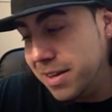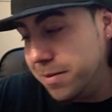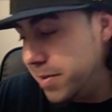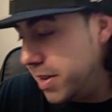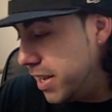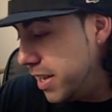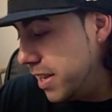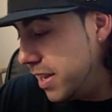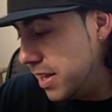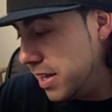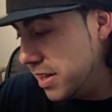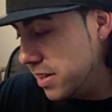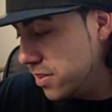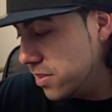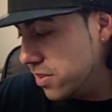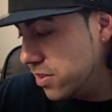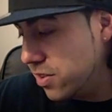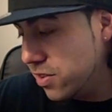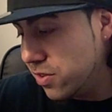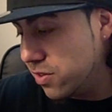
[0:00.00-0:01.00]
You
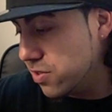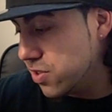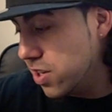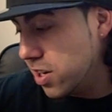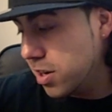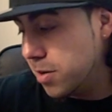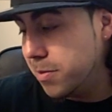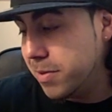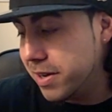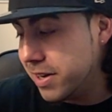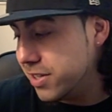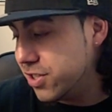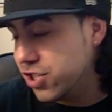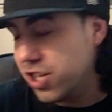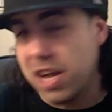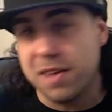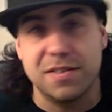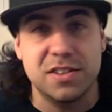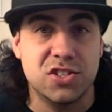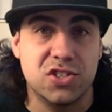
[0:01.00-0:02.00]
know, they're talking about a
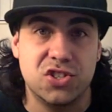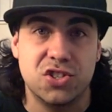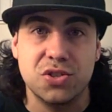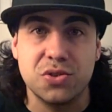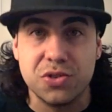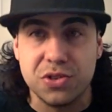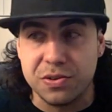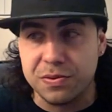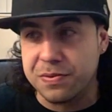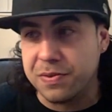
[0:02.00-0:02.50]
Chavez Jr.